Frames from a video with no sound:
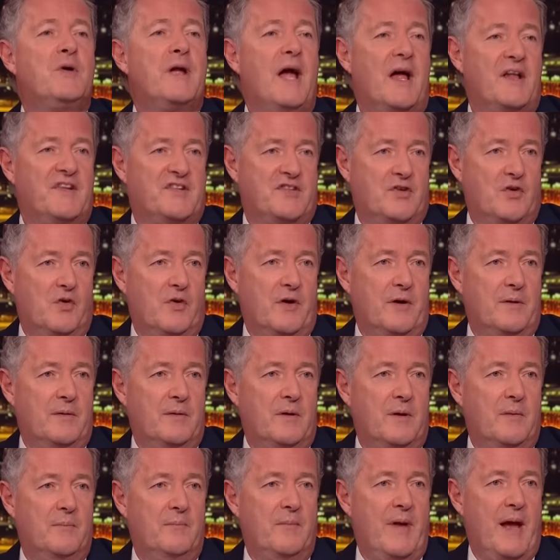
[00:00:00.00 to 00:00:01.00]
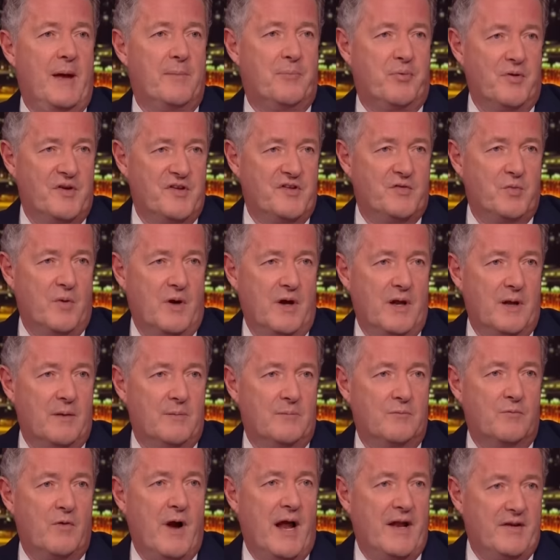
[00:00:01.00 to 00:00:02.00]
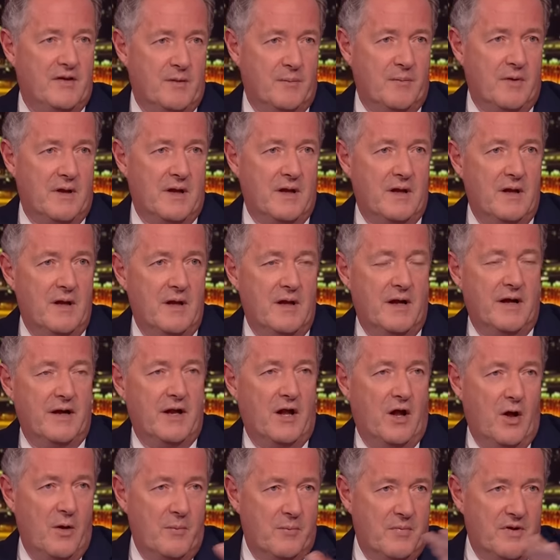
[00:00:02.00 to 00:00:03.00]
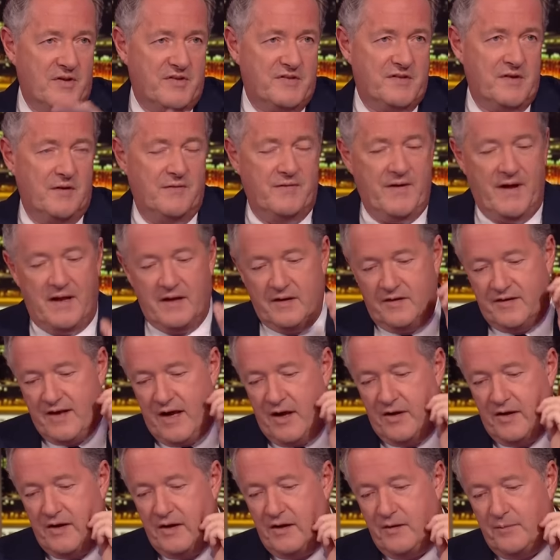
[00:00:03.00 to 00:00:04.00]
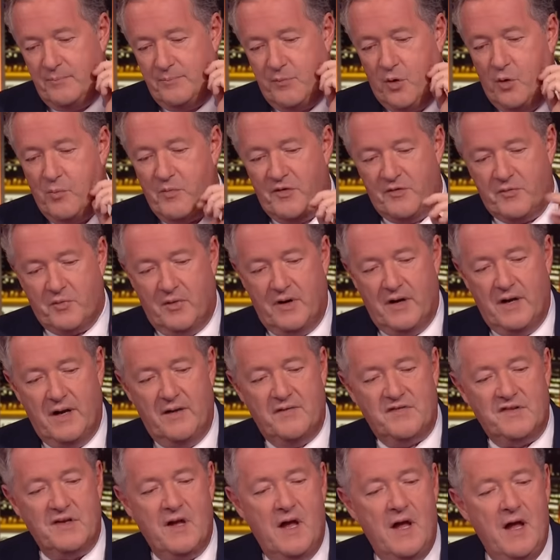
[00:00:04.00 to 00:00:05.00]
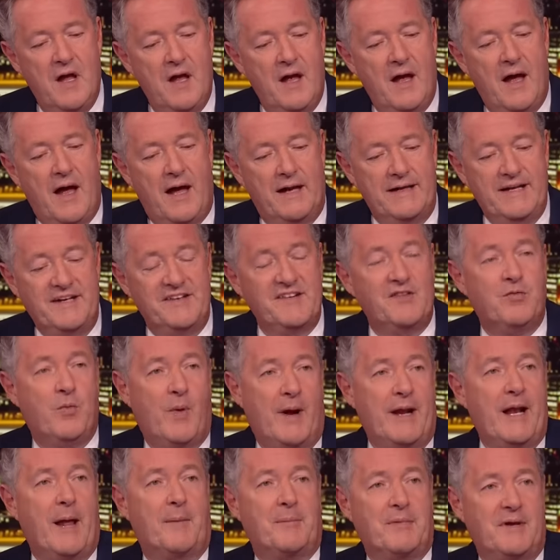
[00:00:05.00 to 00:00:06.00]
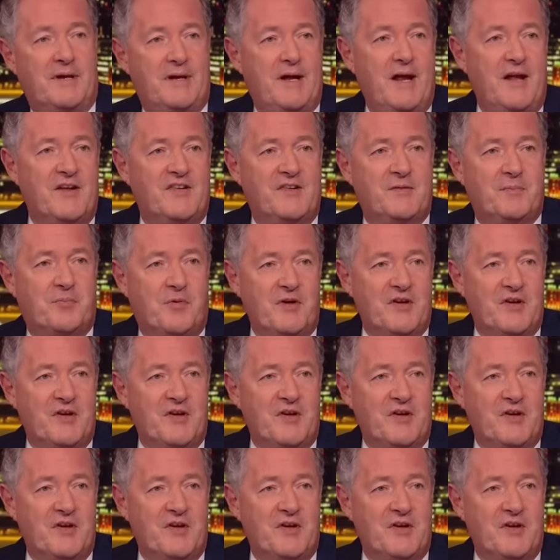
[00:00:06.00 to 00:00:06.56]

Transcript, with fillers: Gascoigne yeah. met Prince William randomly mm. at a homeless event down in Bournemouth where he lives, and he just went up and kissed